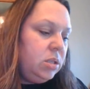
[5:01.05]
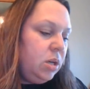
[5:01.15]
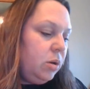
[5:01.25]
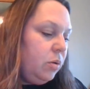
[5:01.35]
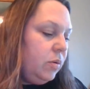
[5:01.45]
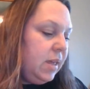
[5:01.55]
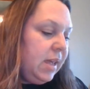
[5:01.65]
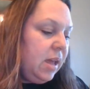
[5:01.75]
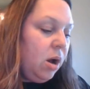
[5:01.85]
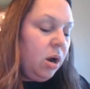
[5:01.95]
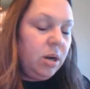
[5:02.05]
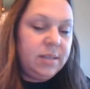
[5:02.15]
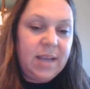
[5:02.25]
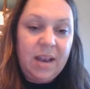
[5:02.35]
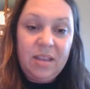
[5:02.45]
So the ER
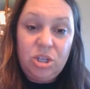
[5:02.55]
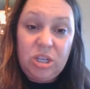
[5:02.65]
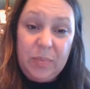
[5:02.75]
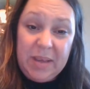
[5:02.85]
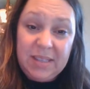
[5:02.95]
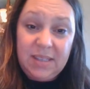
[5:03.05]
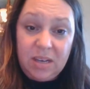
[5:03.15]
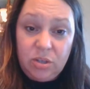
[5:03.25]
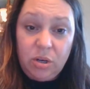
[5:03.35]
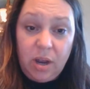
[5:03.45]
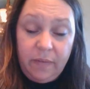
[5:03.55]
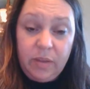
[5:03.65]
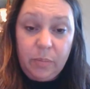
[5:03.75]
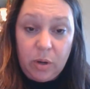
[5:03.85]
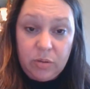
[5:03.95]
is kind of the shipping center of
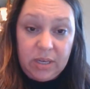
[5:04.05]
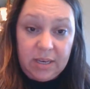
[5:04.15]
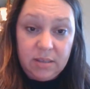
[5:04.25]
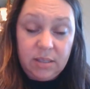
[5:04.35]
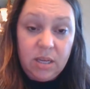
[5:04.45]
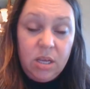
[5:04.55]
the proteins.